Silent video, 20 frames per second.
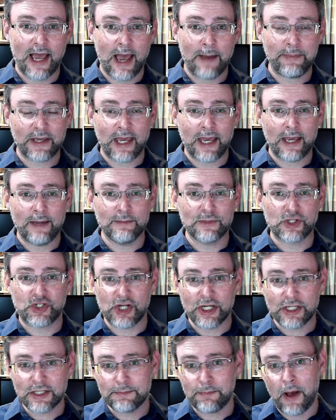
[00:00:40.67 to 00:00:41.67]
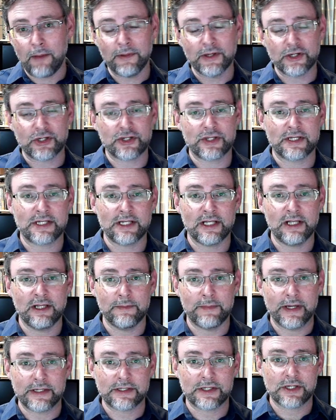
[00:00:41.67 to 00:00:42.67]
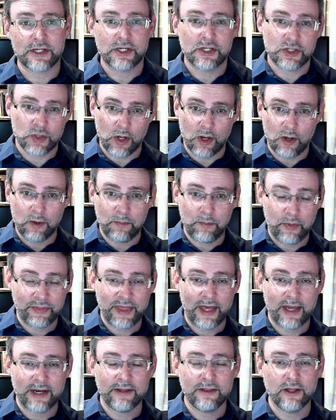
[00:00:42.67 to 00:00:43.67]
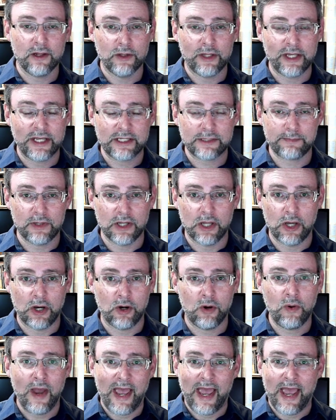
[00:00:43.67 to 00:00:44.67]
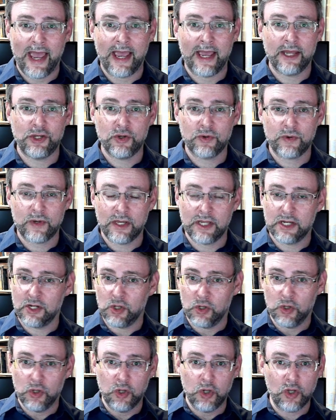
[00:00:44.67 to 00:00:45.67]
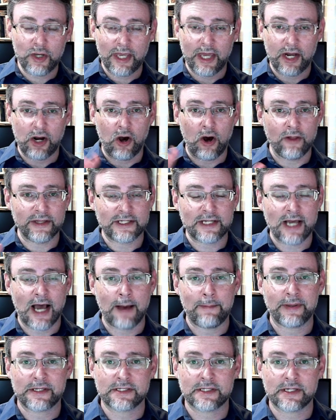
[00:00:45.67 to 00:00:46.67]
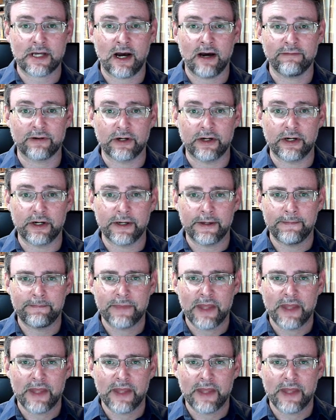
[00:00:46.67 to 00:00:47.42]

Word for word: Epic Games just published the syllabus, so I'll put that in the links below and you can look at all the topics covered.